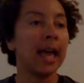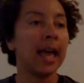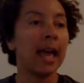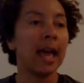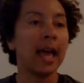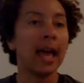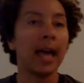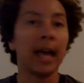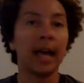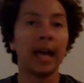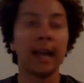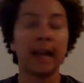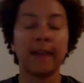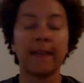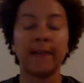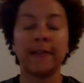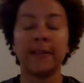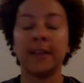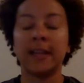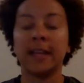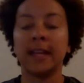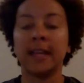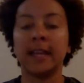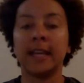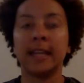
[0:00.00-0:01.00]
and I feel
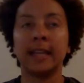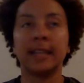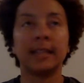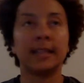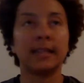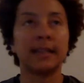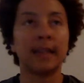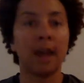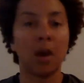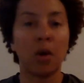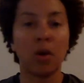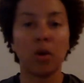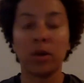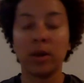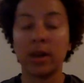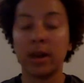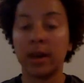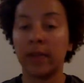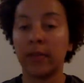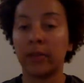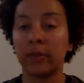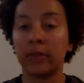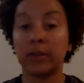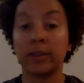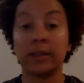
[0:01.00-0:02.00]
like it's now or
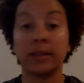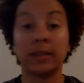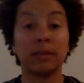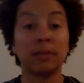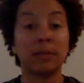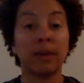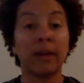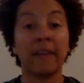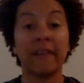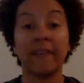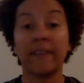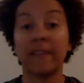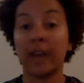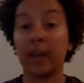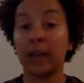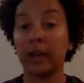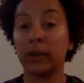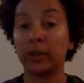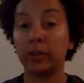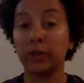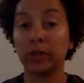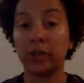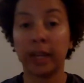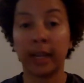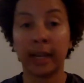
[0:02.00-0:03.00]
never. This is my
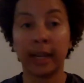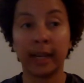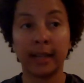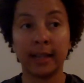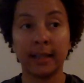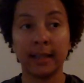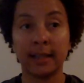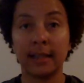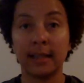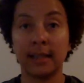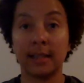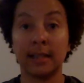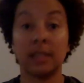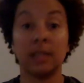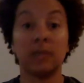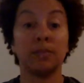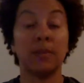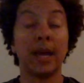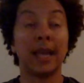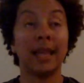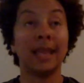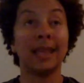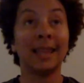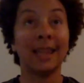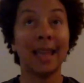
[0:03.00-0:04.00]
final chance. This is
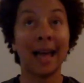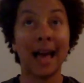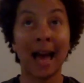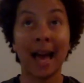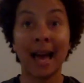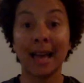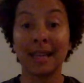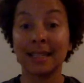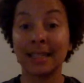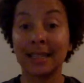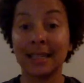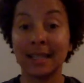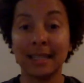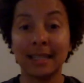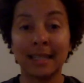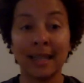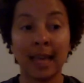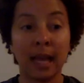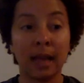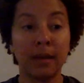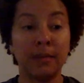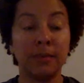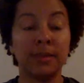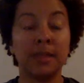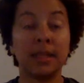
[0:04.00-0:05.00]
my last
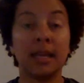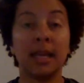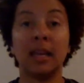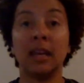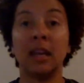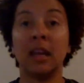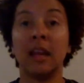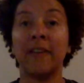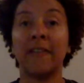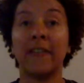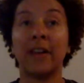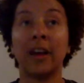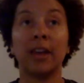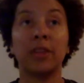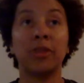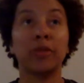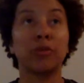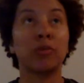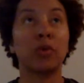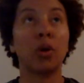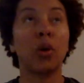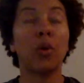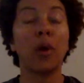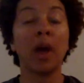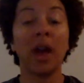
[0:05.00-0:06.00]
attempt, and if I
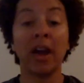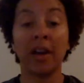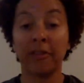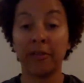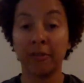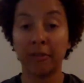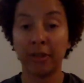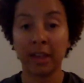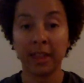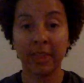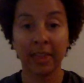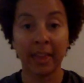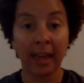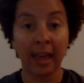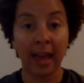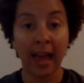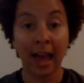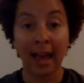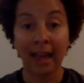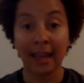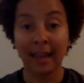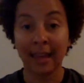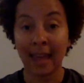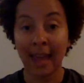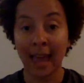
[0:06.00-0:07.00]
throw everything
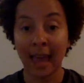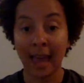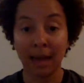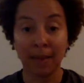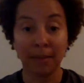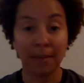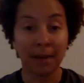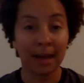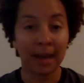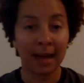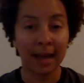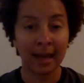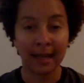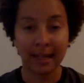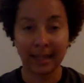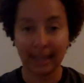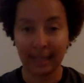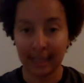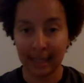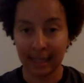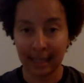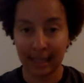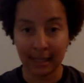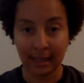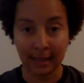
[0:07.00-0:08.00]
I can behind
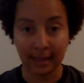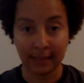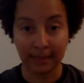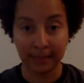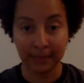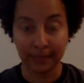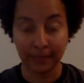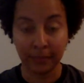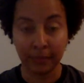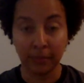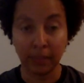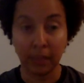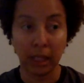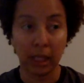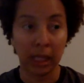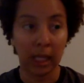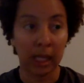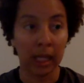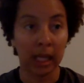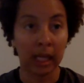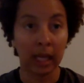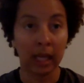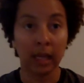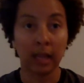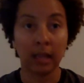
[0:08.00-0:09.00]
it,
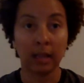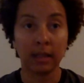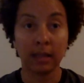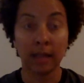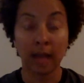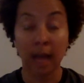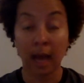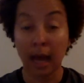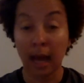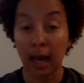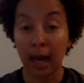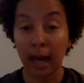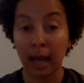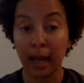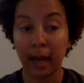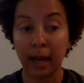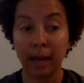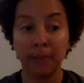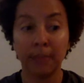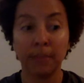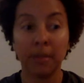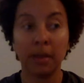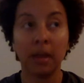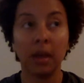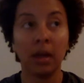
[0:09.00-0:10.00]
meaning
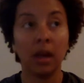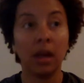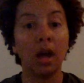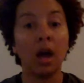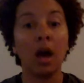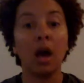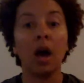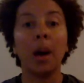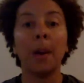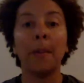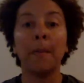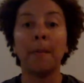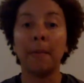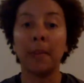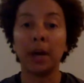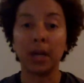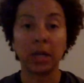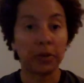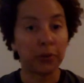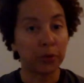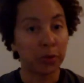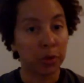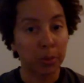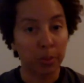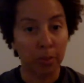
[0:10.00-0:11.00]
time, money
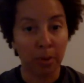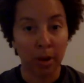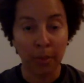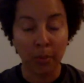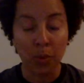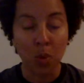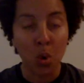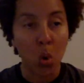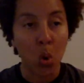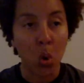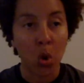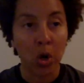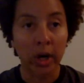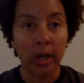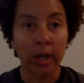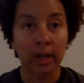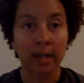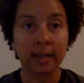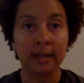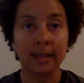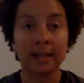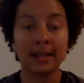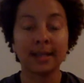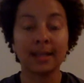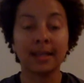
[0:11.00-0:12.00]
for the prep
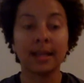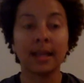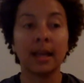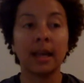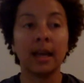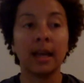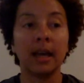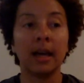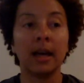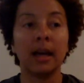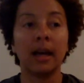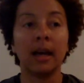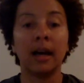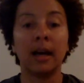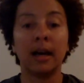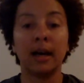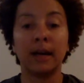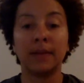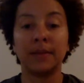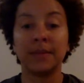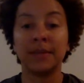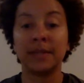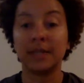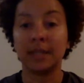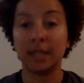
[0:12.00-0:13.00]
course,
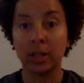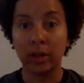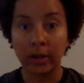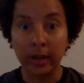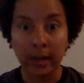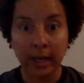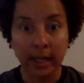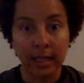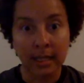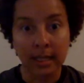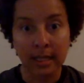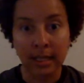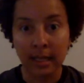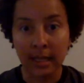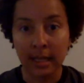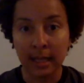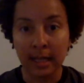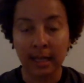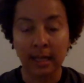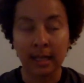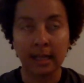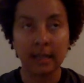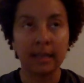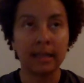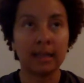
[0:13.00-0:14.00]

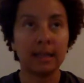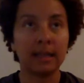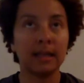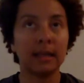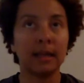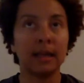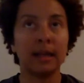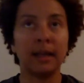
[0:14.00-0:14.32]
seriousness,